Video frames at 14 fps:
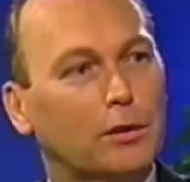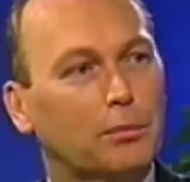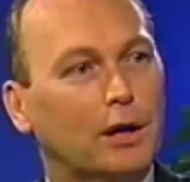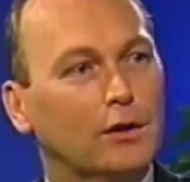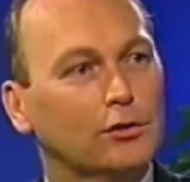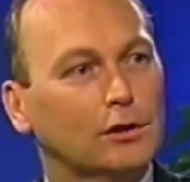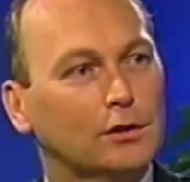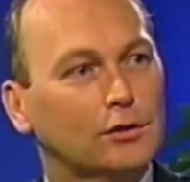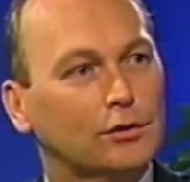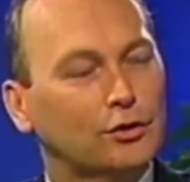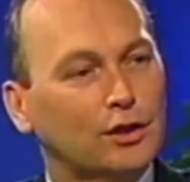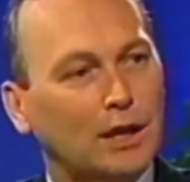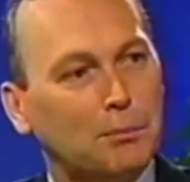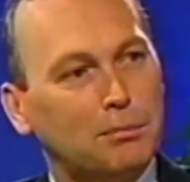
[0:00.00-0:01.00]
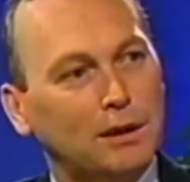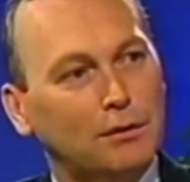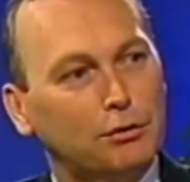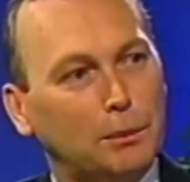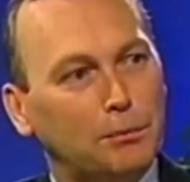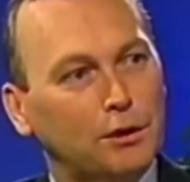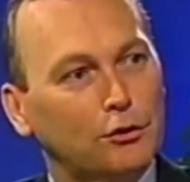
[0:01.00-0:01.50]
process of stepping
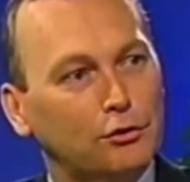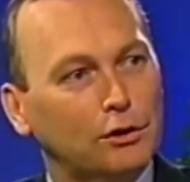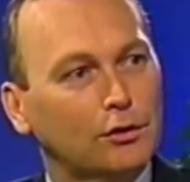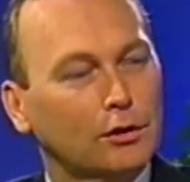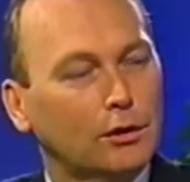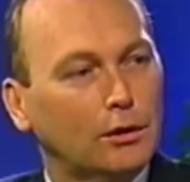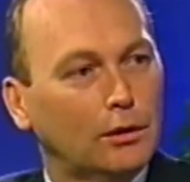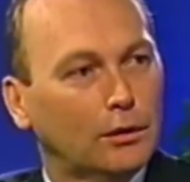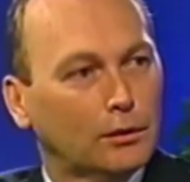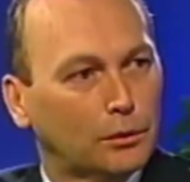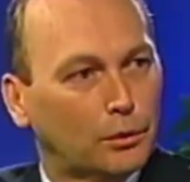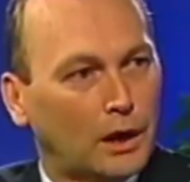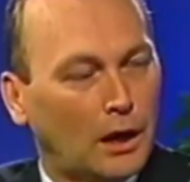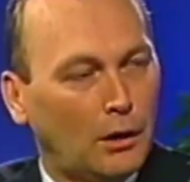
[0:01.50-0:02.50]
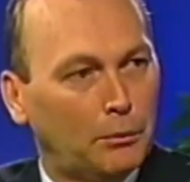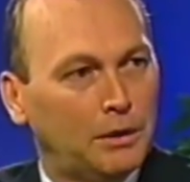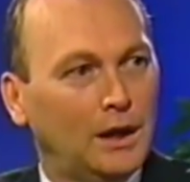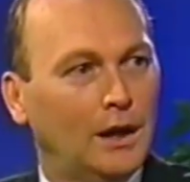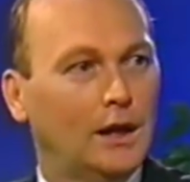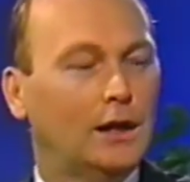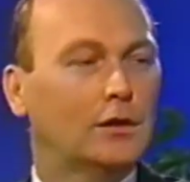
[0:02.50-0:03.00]
from this physical realm
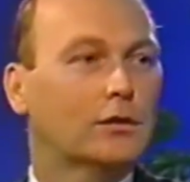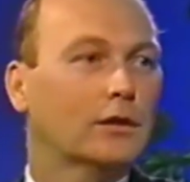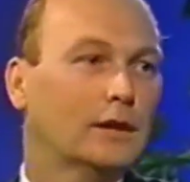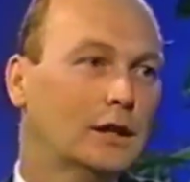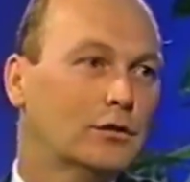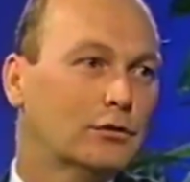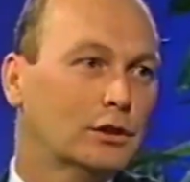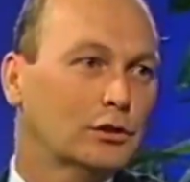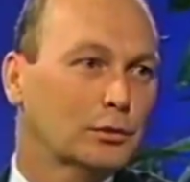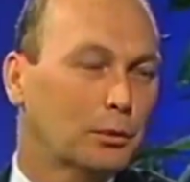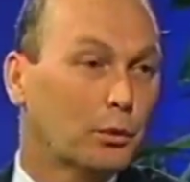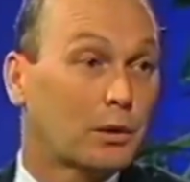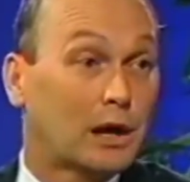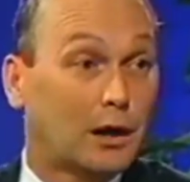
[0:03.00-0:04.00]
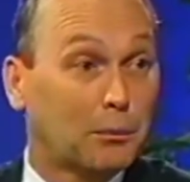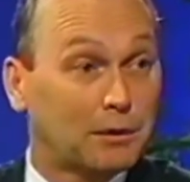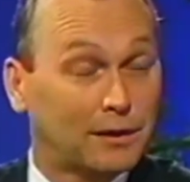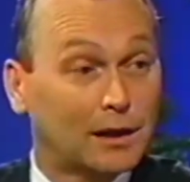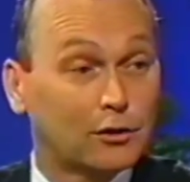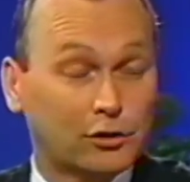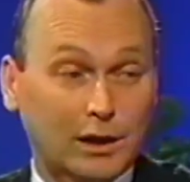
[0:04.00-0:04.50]
into the invisible realm. And
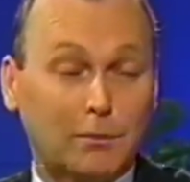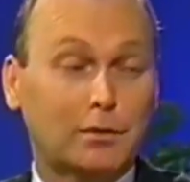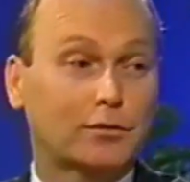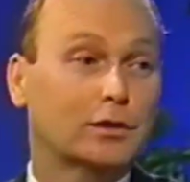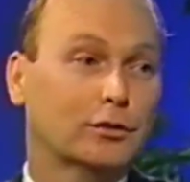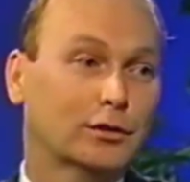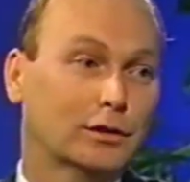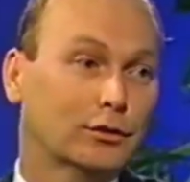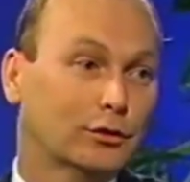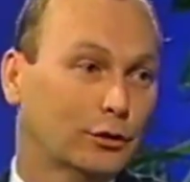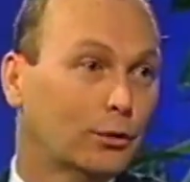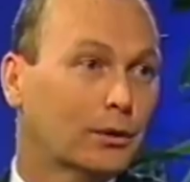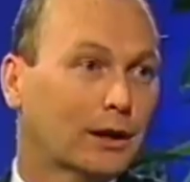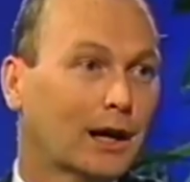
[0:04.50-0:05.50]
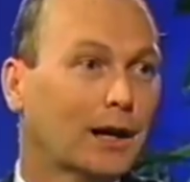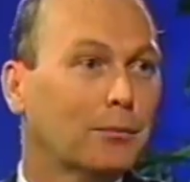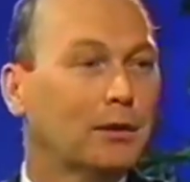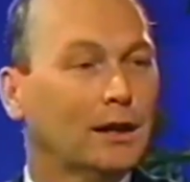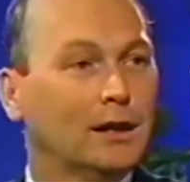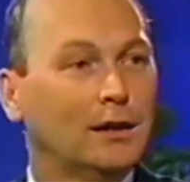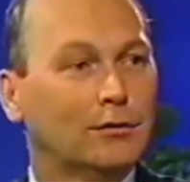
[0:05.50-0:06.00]
then some of us, as you and I
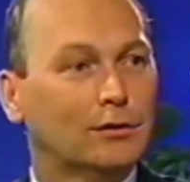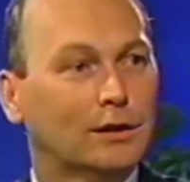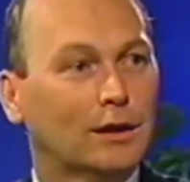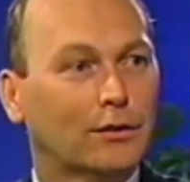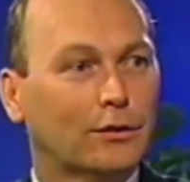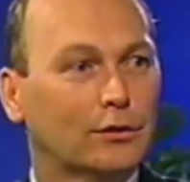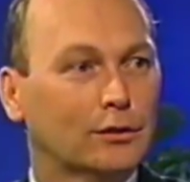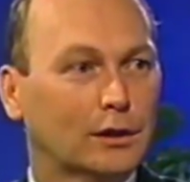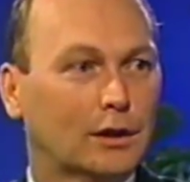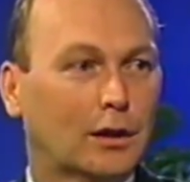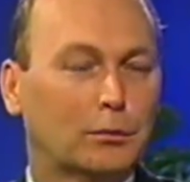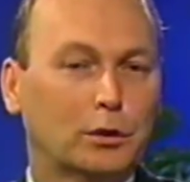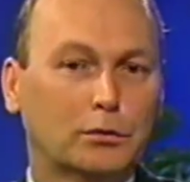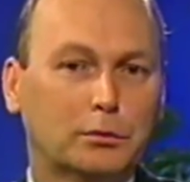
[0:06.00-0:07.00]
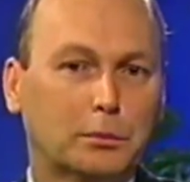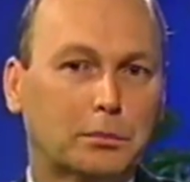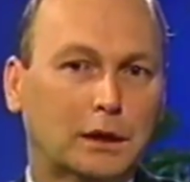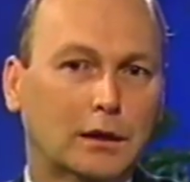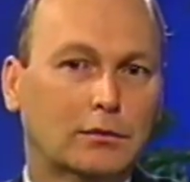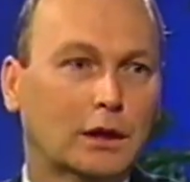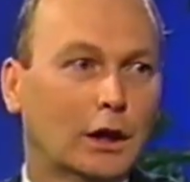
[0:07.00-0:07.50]
believe, and others in our movement
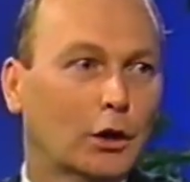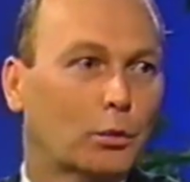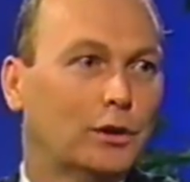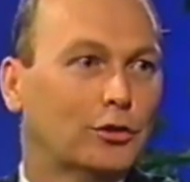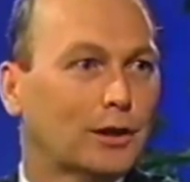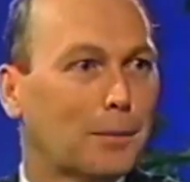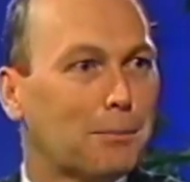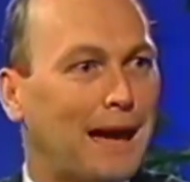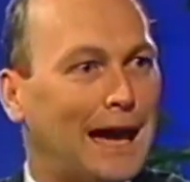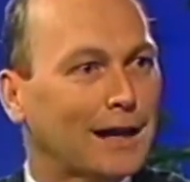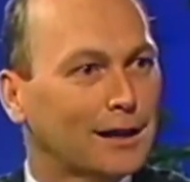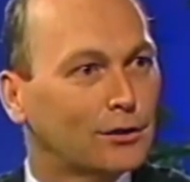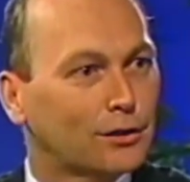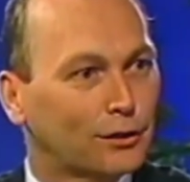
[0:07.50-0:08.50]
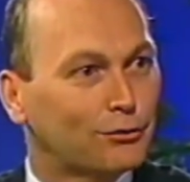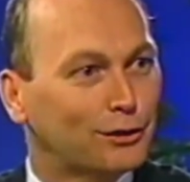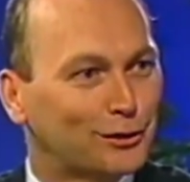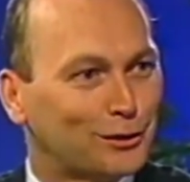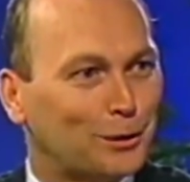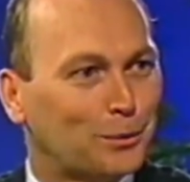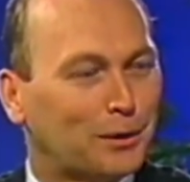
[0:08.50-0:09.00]
believe, we step back into the
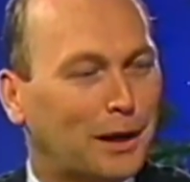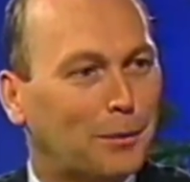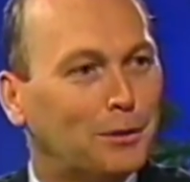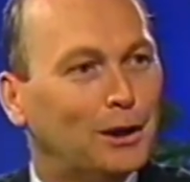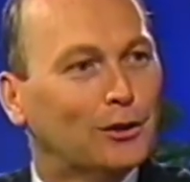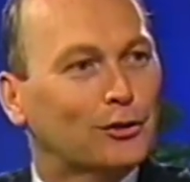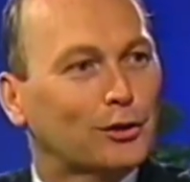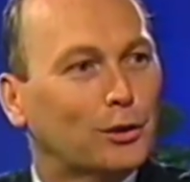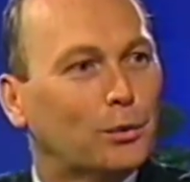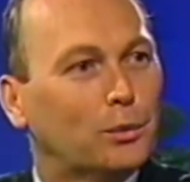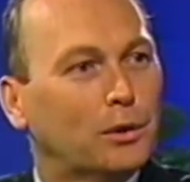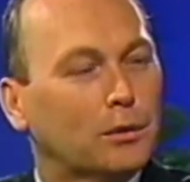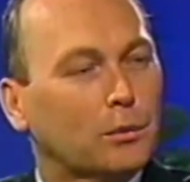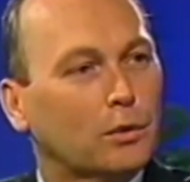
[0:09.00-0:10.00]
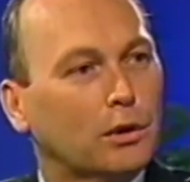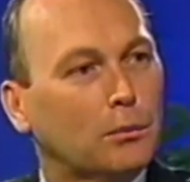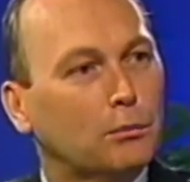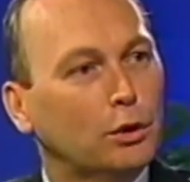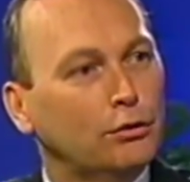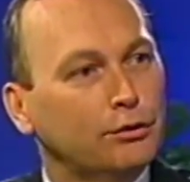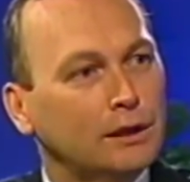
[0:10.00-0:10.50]
physical realm. So we're
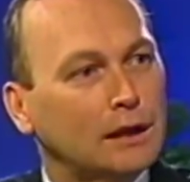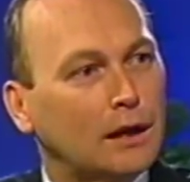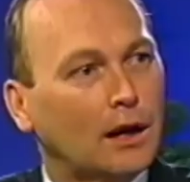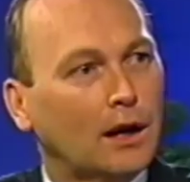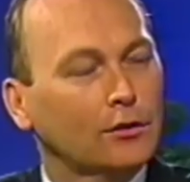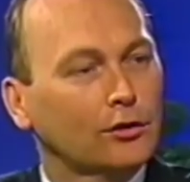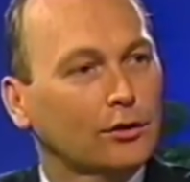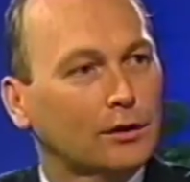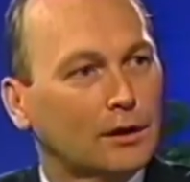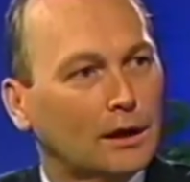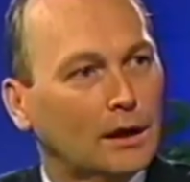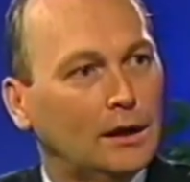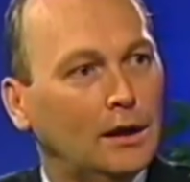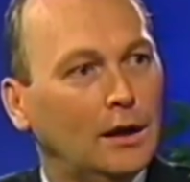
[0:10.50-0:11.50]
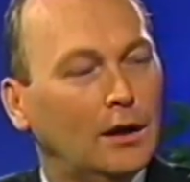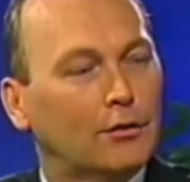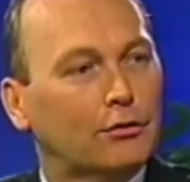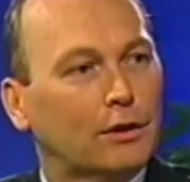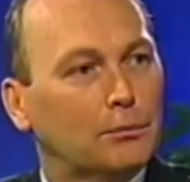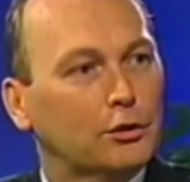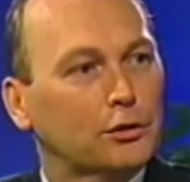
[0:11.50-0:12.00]
moving constantly
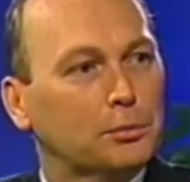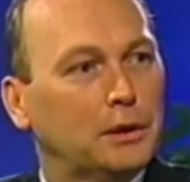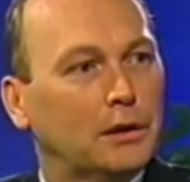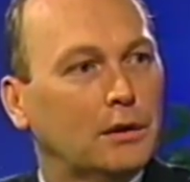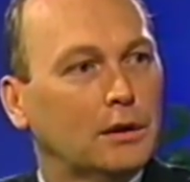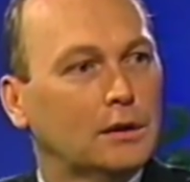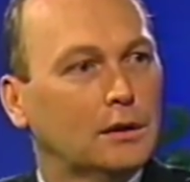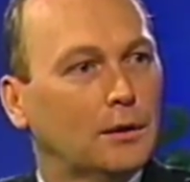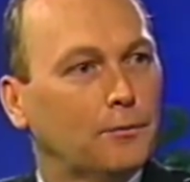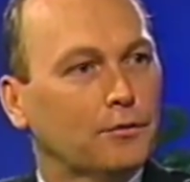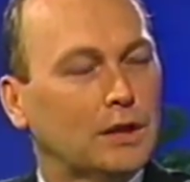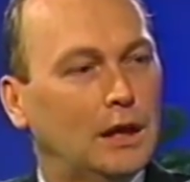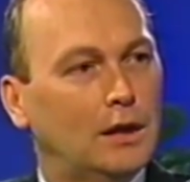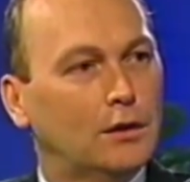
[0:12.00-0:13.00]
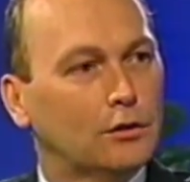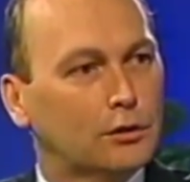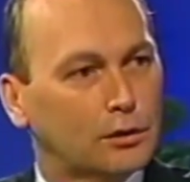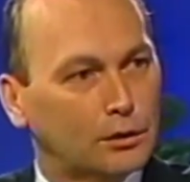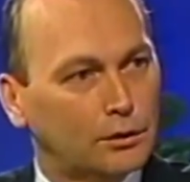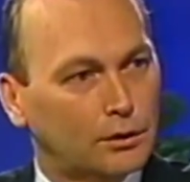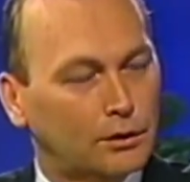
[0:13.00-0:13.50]
from spirit
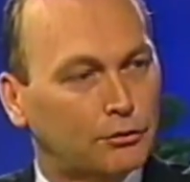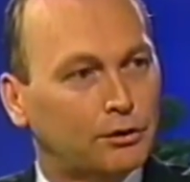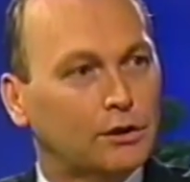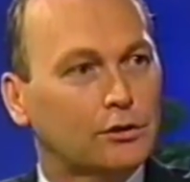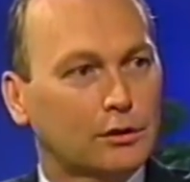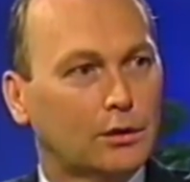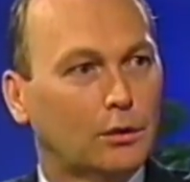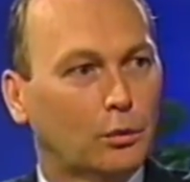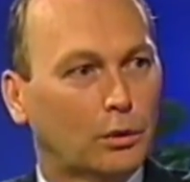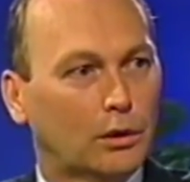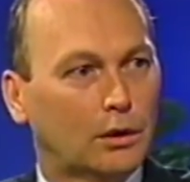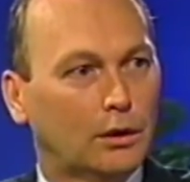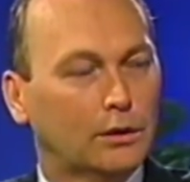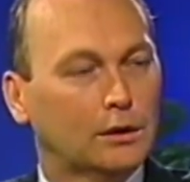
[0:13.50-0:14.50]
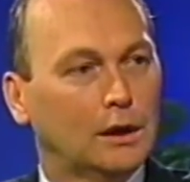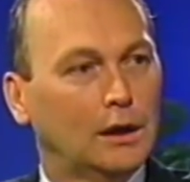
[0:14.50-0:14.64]
into the physical world,